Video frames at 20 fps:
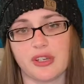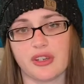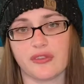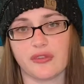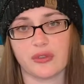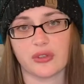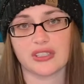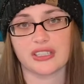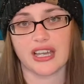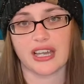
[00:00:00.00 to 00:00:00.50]

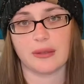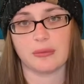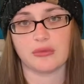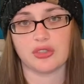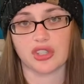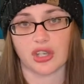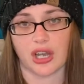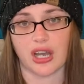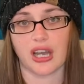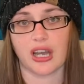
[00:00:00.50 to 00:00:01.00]
full-time
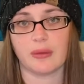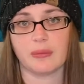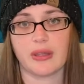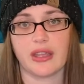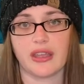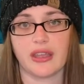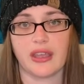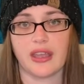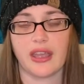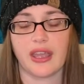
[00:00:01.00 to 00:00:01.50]
job
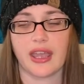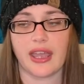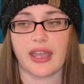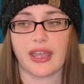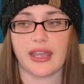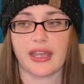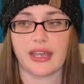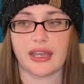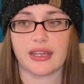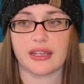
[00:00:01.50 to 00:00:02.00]

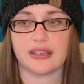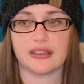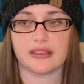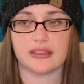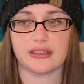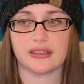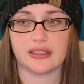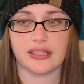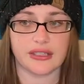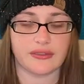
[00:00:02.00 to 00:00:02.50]
and
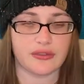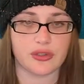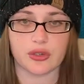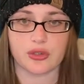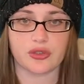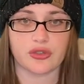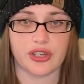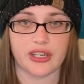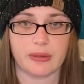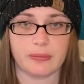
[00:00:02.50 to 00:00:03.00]
live your
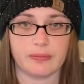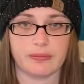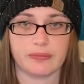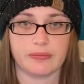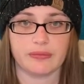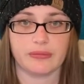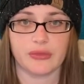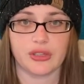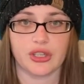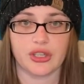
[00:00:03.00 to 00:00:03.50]
dream
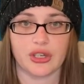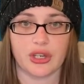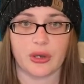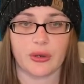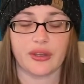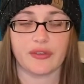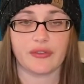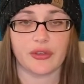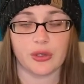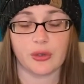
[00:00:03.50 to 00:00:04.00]
you know
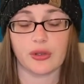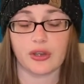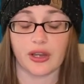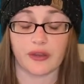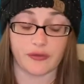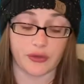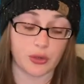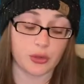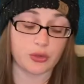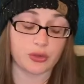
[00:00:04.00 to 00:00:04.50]
if you if
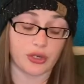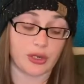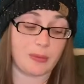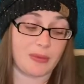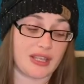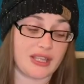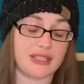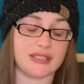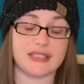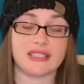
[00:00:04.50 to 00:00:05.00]
your dream
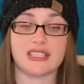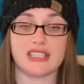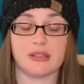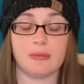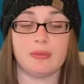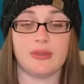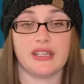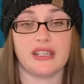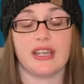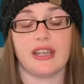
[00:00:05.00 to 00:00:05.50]
is to
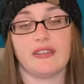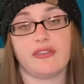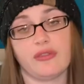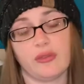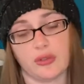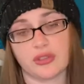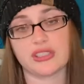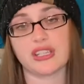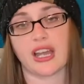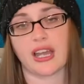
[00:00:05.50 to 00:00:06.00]
be a
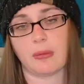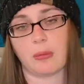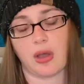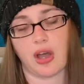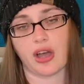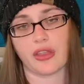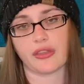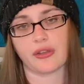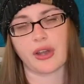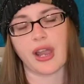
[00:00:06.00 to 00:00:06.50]
full-time
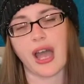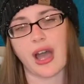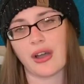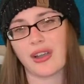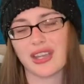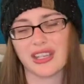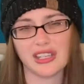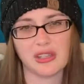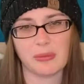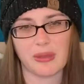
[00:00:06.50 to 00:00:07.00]
author how
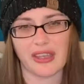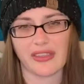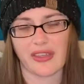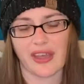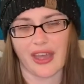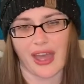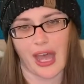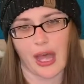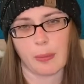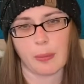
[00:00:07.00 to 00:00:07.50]
can you make that
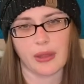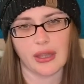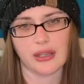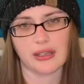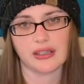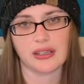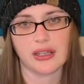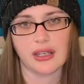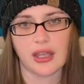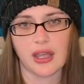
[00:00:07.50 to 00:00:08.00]

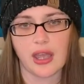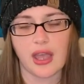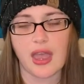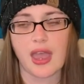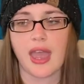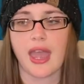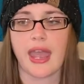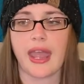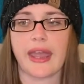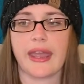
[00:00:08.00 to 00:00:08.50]
happen
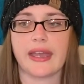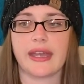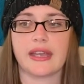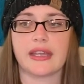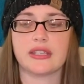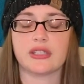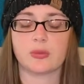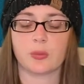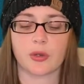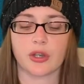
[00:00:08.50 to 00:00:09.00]

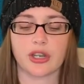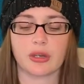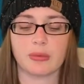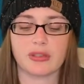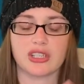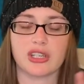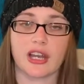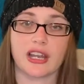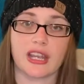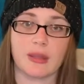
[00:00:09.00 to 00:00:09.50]
and we're going to be
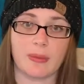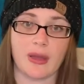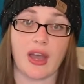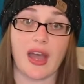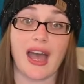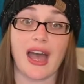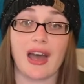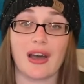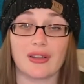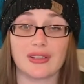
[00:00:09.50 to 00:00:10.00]
talking about
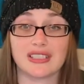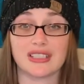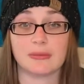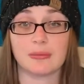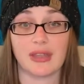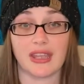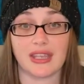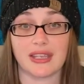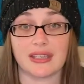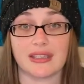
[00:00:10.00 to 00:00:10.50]
how to
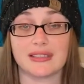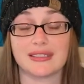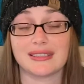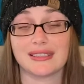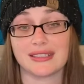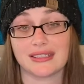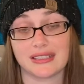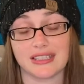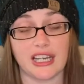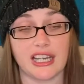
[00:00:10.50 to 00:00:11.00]
make it
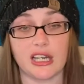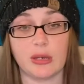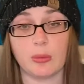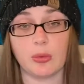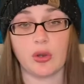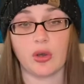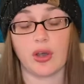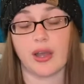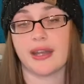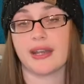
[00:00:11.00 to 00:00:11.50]

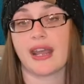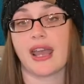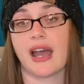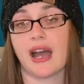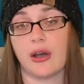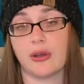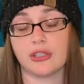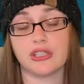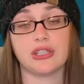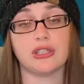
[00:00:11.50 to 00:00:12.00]
sustainable and
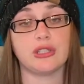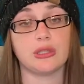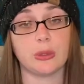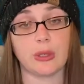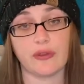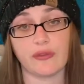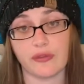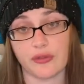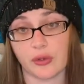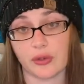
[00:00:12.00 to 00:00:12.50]
how to do it
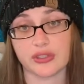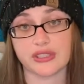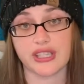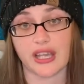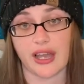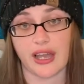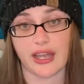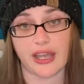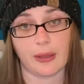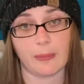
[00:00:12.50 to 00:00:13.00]

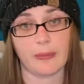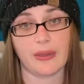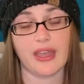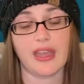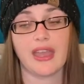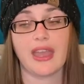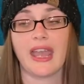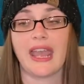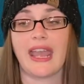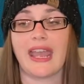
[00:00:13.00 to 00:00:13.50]
full-time
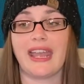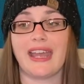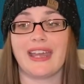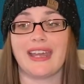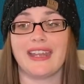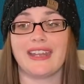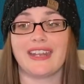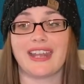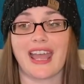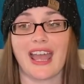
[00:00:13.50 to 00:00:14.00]

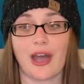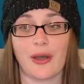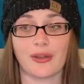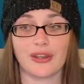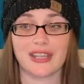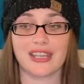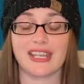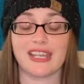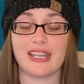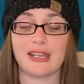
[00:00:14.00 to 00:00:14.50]
and how to
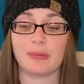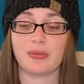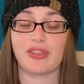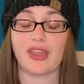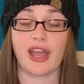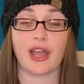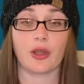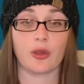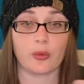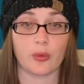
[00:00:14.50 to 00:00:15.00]
keep
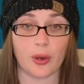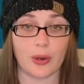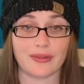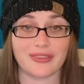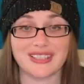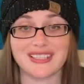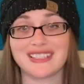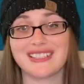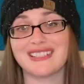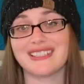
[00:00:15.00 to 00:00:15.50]
that growth
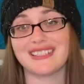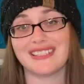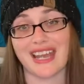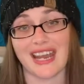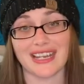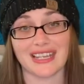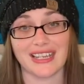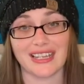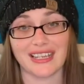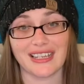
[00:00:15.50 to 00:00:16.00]

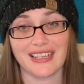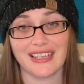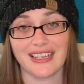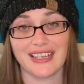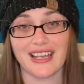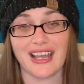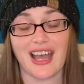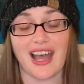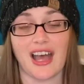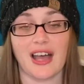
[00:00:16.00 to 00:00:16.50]
steady
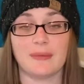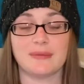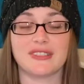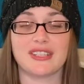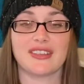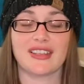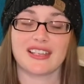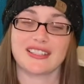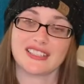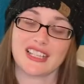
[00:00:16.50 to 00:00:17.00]
um, so
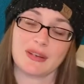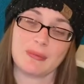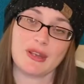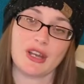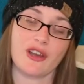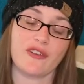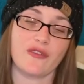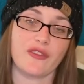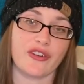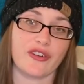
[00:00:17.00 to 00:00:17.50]
that's going to be
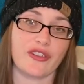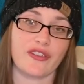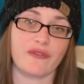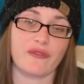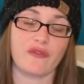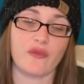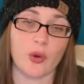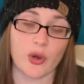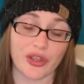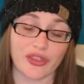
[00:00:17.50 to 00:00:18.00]
our fourth
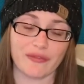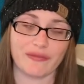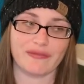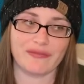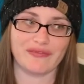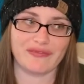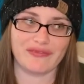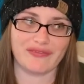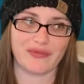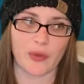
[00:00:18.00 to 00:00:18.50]
fourth
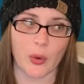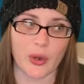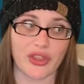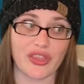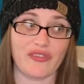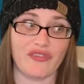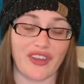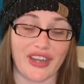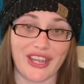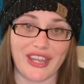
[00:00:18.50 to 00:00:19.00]
fourth
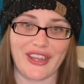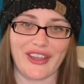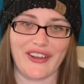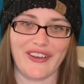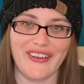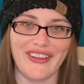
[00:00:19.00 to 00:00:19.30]
video